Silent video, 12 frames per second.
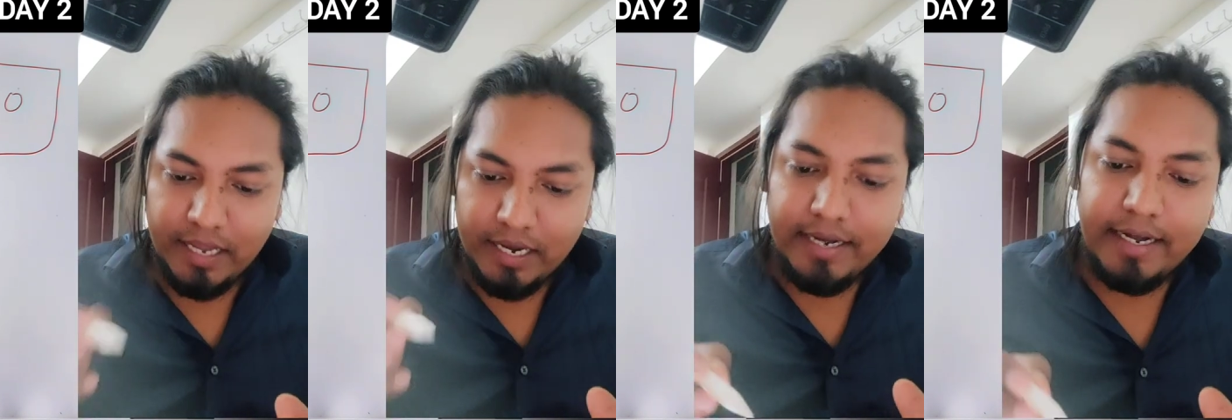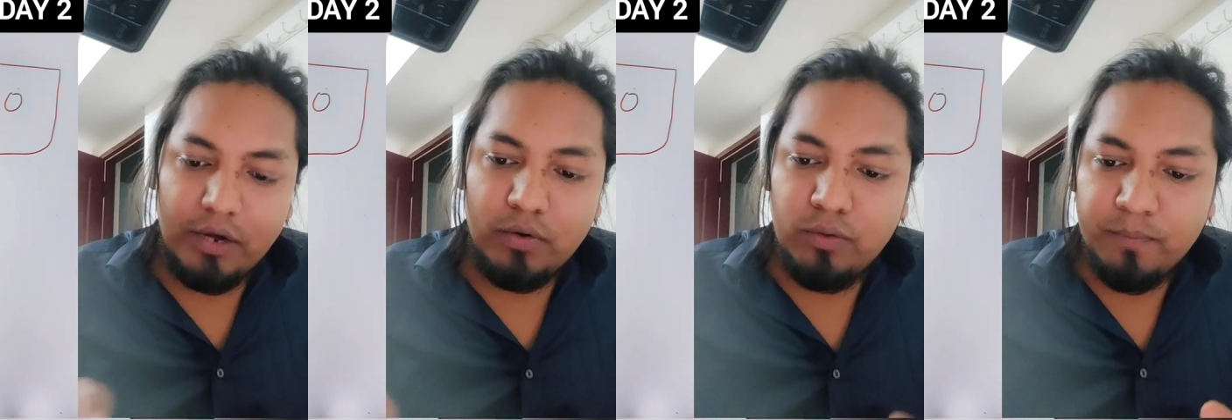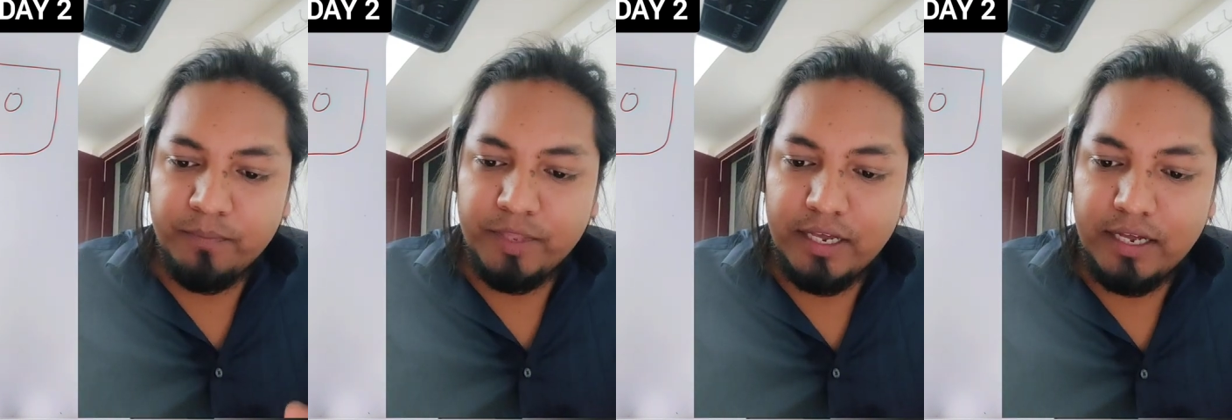Now,
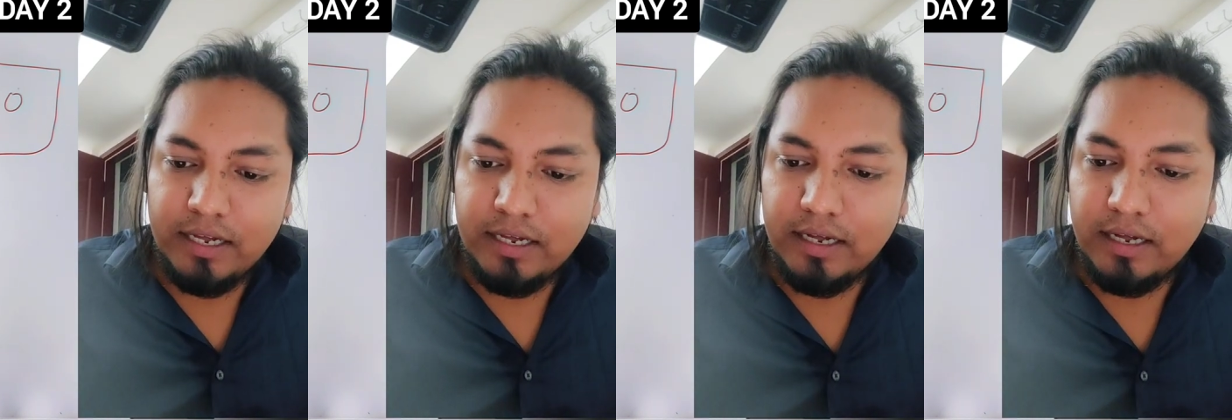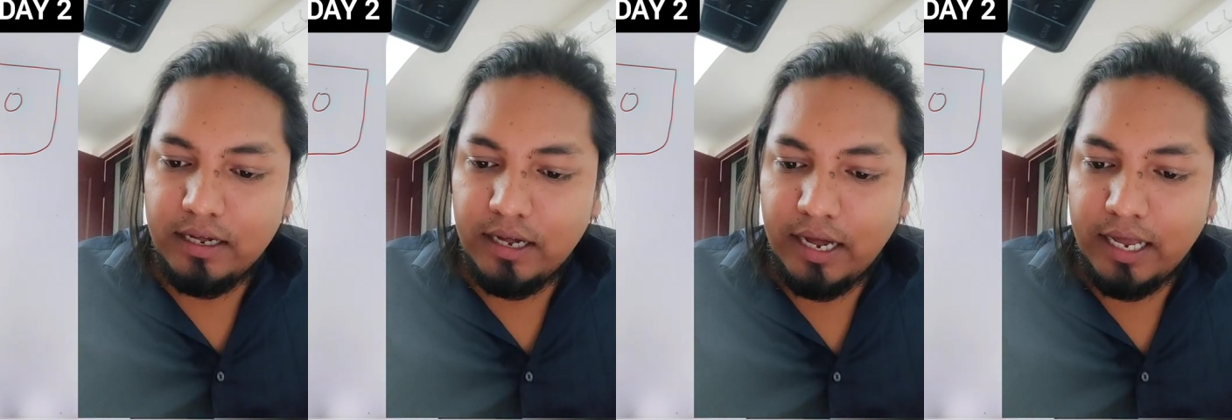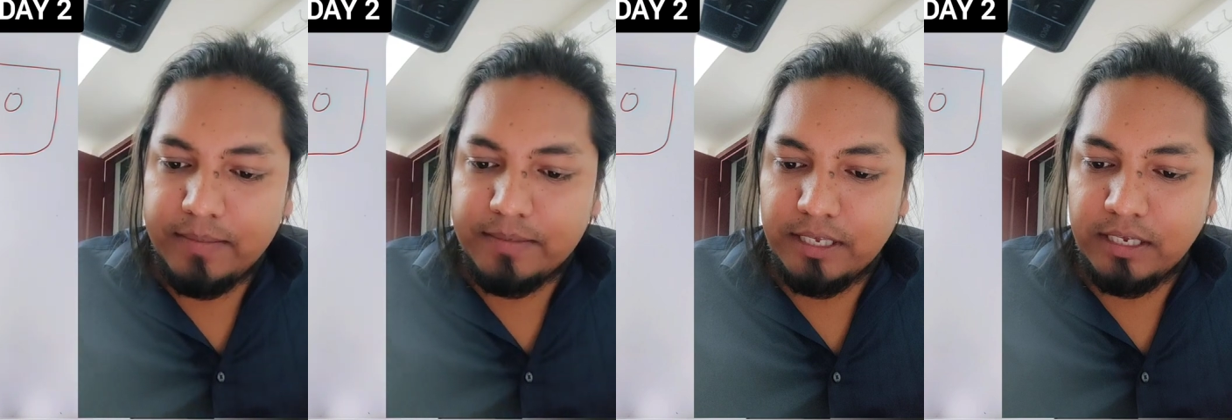I
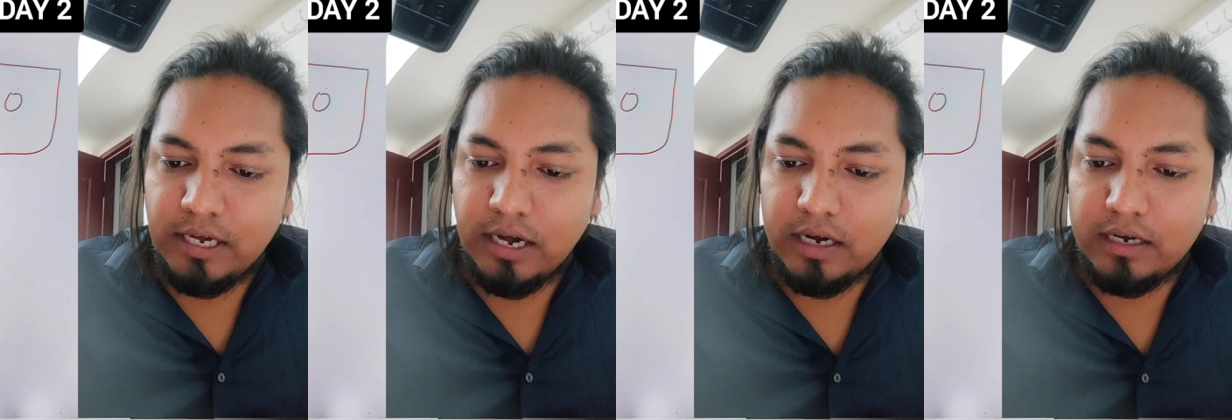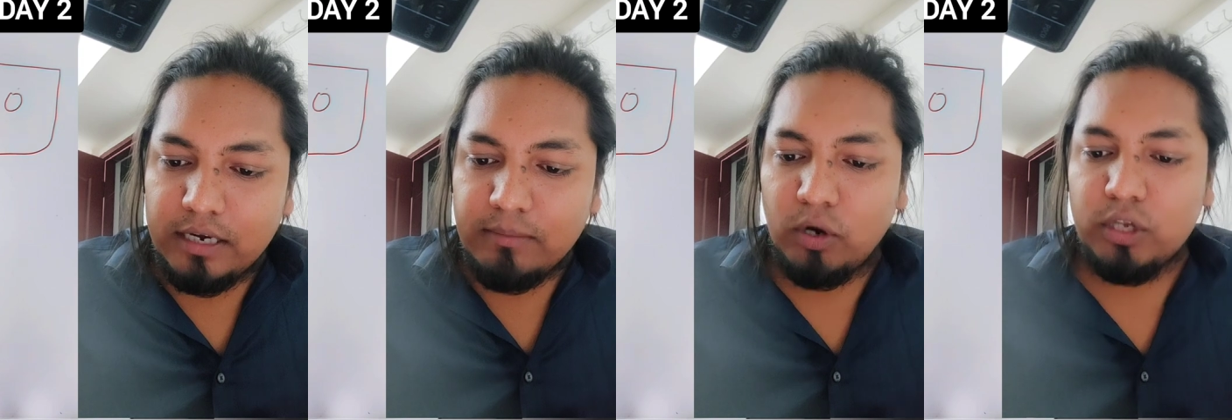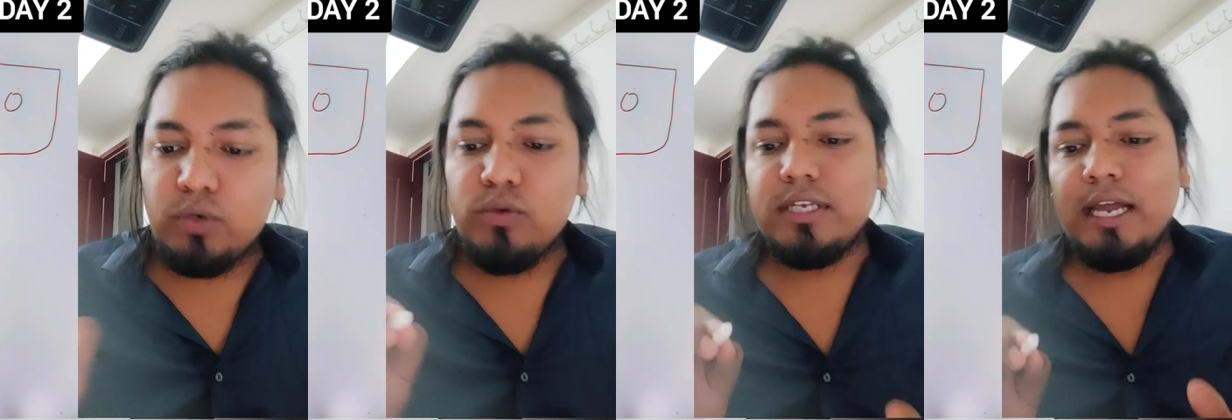am saying 100
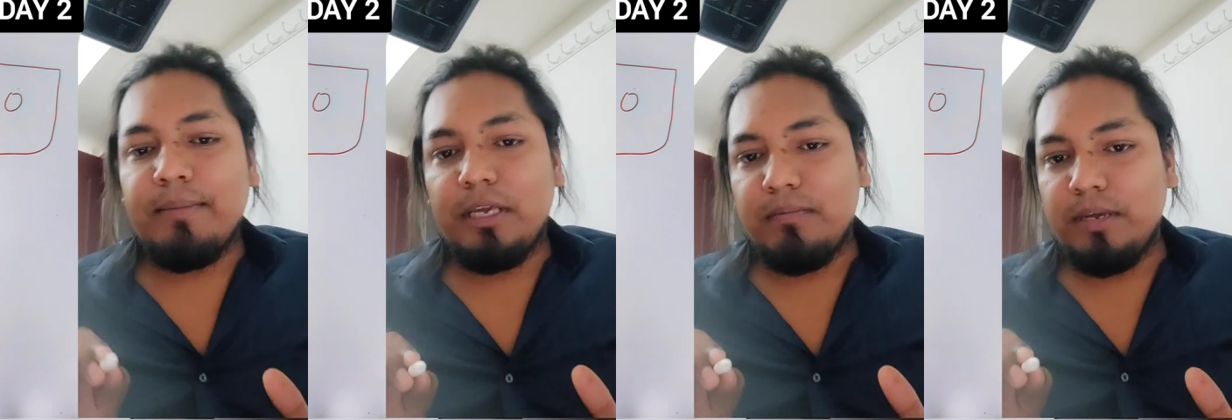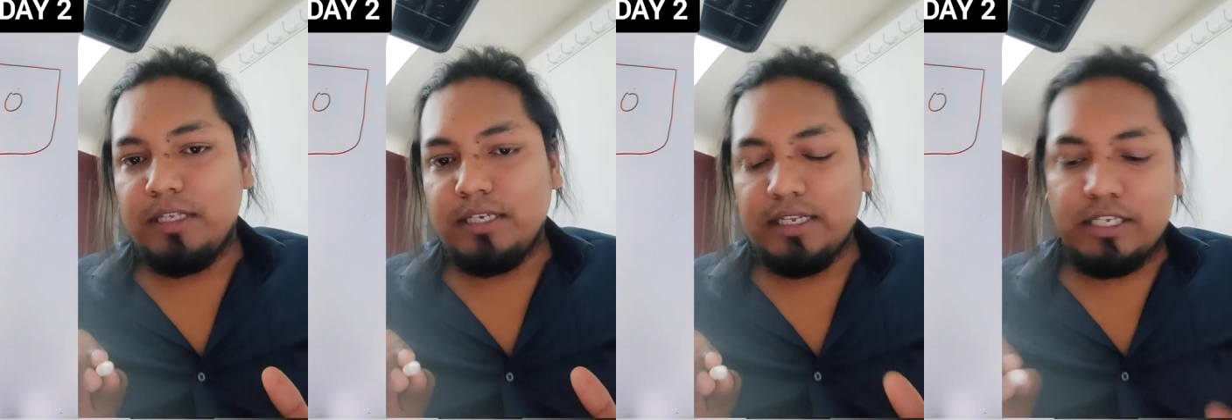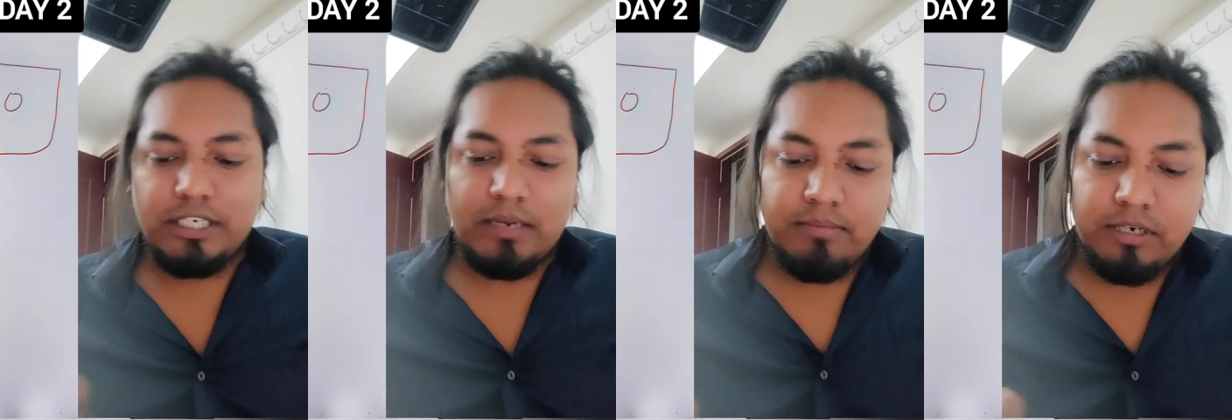molecules I am keeping inside the
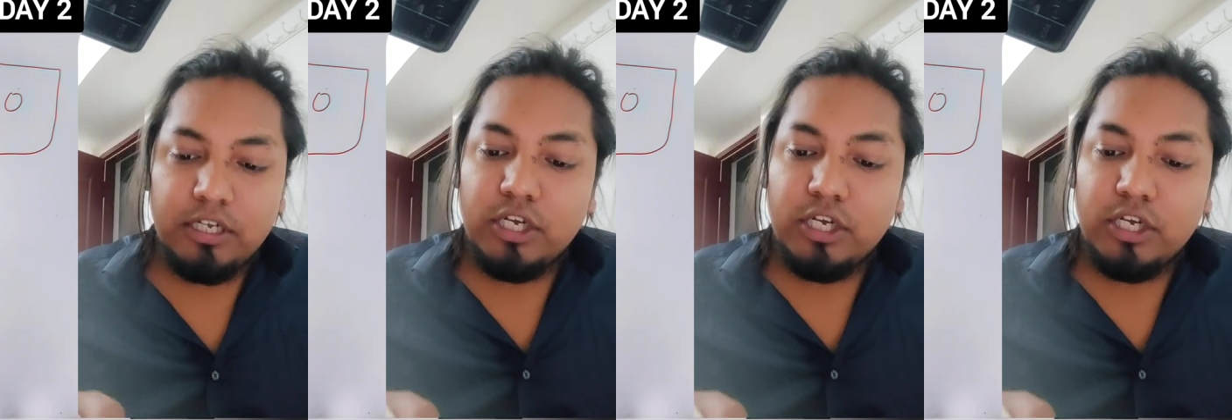chamber.